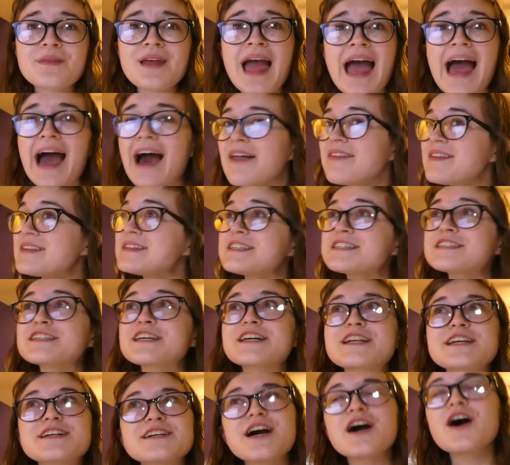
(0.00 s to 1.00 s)
how this is
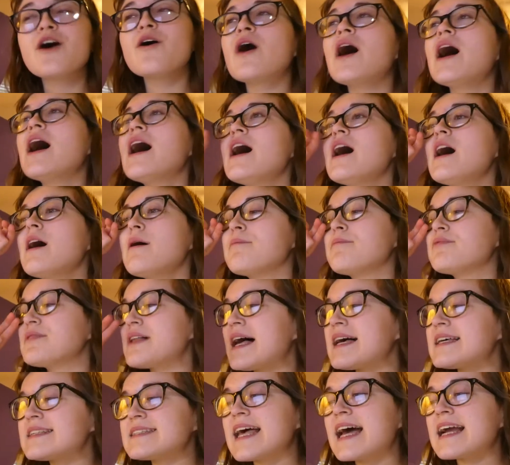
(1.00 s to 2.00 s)
gonna go,
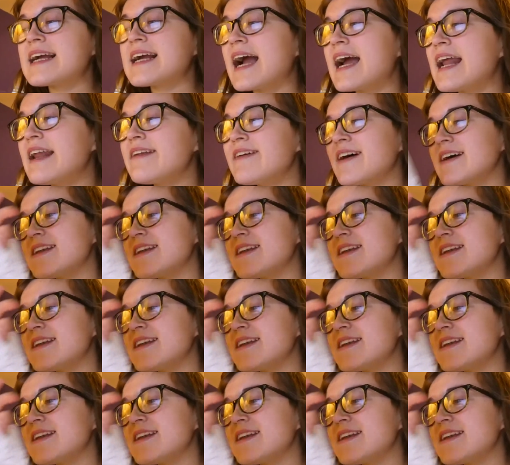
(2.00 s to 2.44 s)
Plus, I kind of